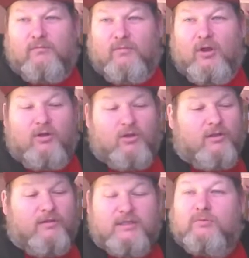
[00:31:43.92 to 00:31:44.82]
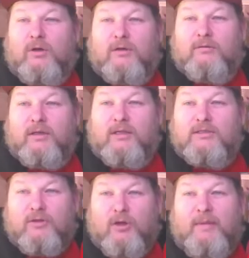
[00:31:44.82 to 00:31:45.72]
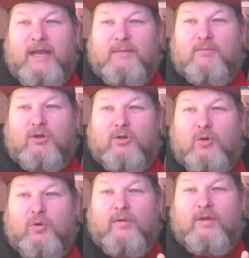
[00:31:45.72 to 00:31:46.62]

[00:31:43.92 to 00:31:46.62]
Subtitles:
a look at this one. It's not a bad mod at all.